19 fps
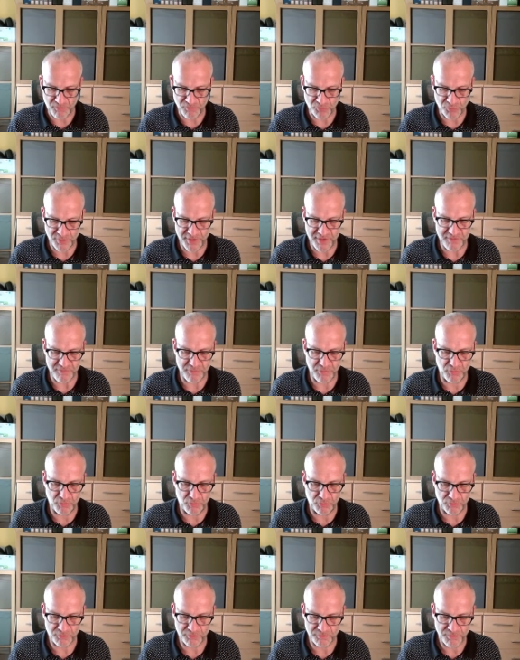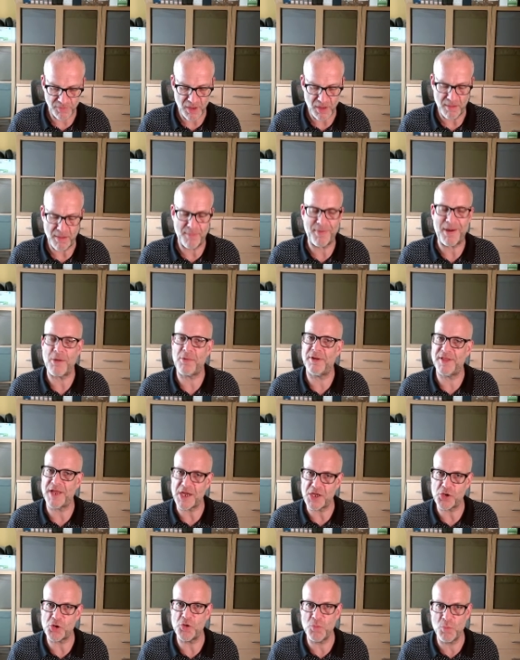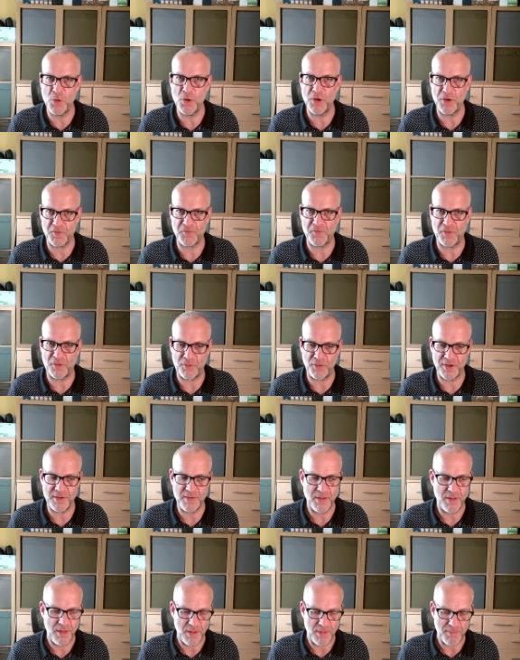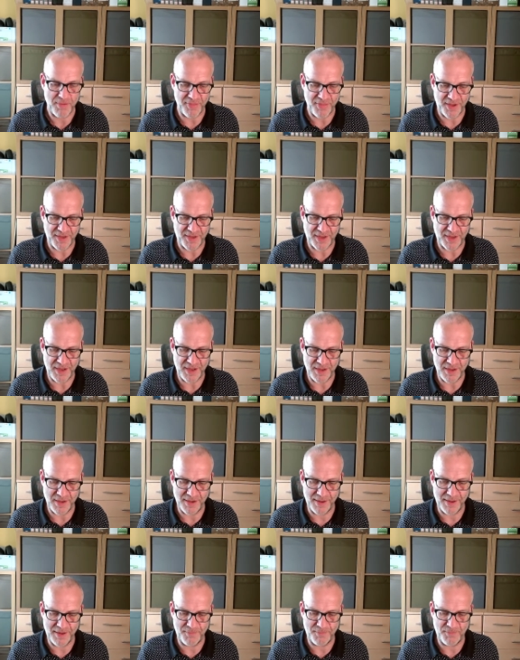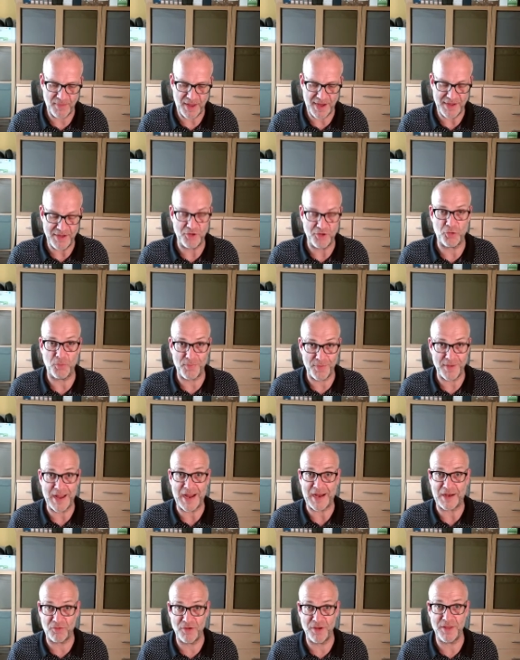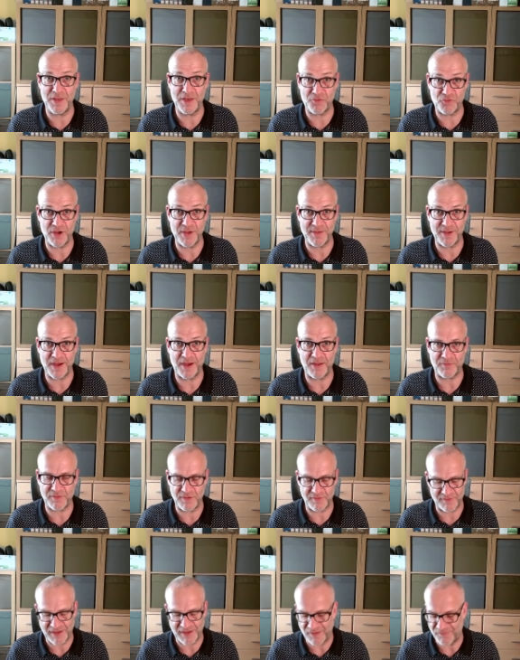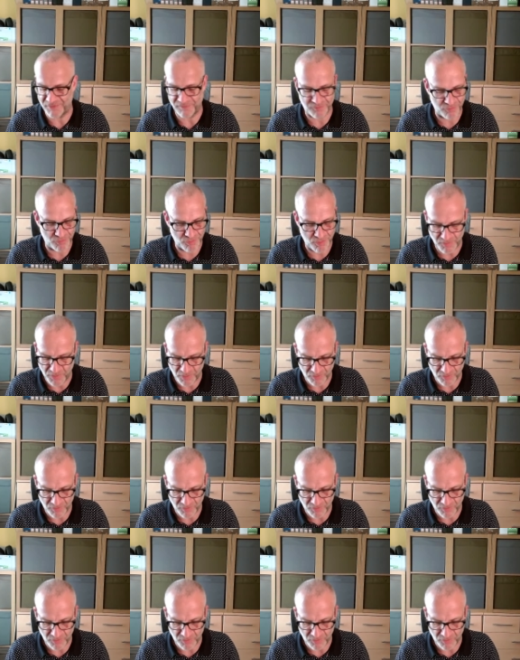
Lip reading: with these boards. Apparently they do work fine, but they can end up knackering the Dreamcast itself. I thought, well, I'm not